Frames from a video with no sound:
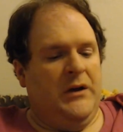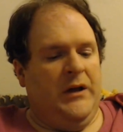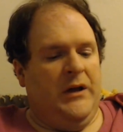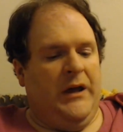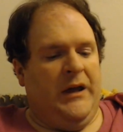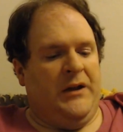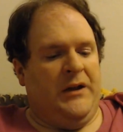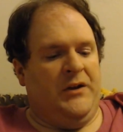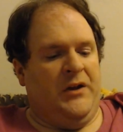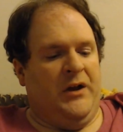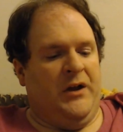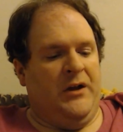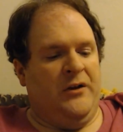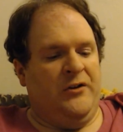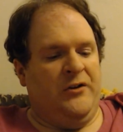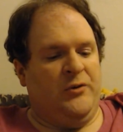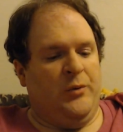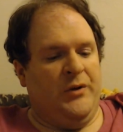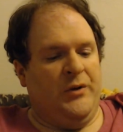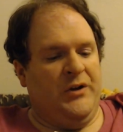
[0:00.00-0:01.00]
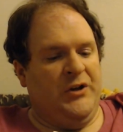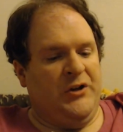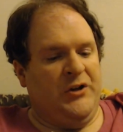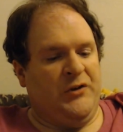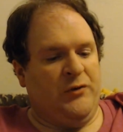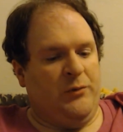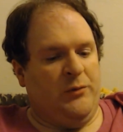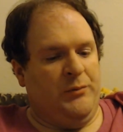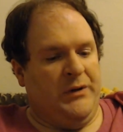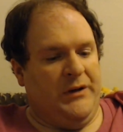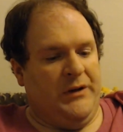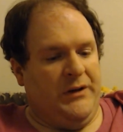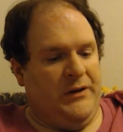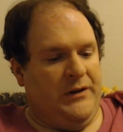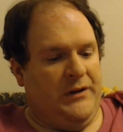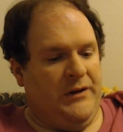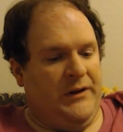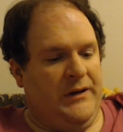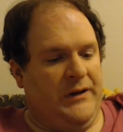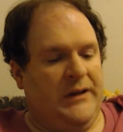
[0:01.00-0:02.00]
and does what is
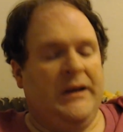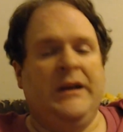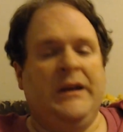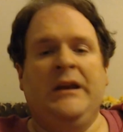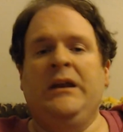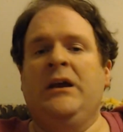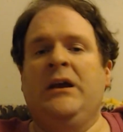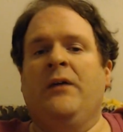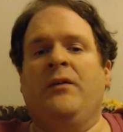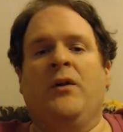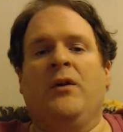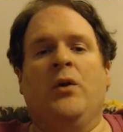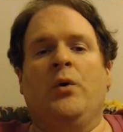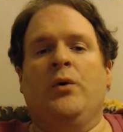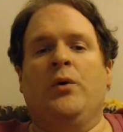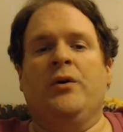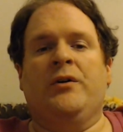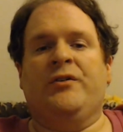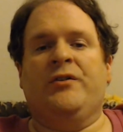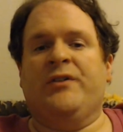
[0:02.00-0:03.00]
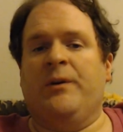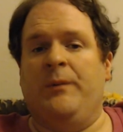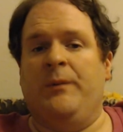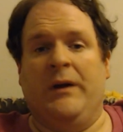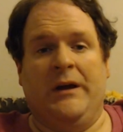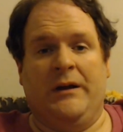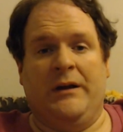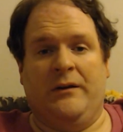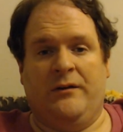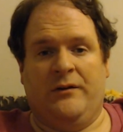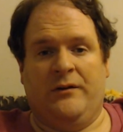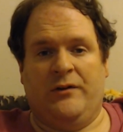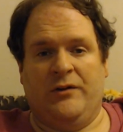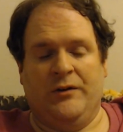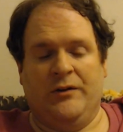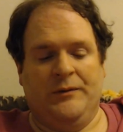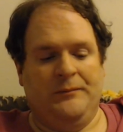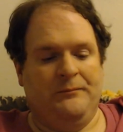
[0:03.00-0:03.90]
forbidden in any of the Lord's commands."